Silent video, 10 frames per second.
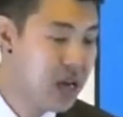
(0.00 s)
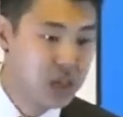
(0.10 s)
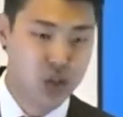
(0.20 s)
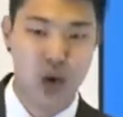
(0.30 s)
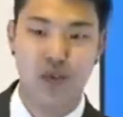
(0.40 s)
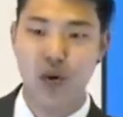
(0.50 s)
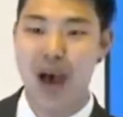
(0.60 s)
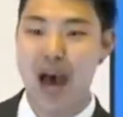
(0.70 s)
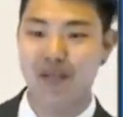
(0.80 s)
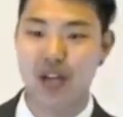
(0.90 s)
So if you
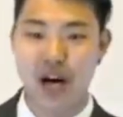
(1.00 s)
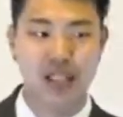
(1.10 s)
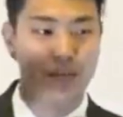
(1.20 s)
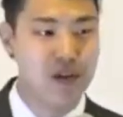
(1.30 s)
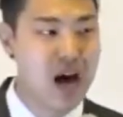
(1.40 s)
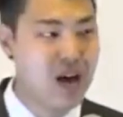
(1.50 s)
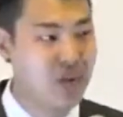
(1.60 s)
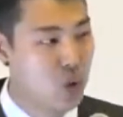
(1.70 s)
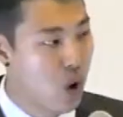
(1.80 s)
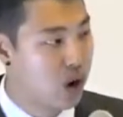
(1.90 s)
have a nine to five,
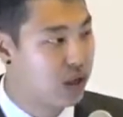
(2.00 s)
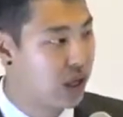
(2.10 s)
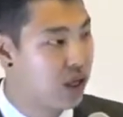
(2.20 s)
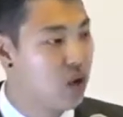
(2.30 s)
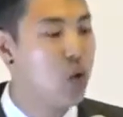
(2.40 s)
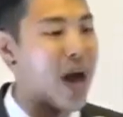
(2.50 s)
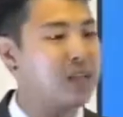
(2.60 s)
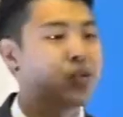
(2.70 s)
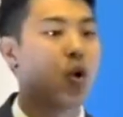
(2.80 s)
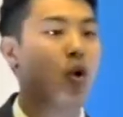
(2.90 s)
you're working, who has
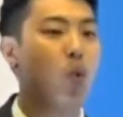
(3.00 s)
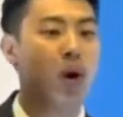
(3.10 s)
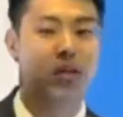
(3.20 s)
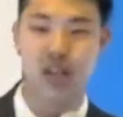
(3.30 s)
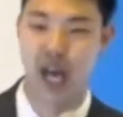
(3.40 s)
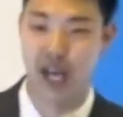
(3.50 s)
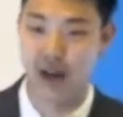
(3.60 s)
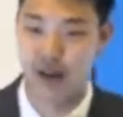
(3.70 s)
to go to work today?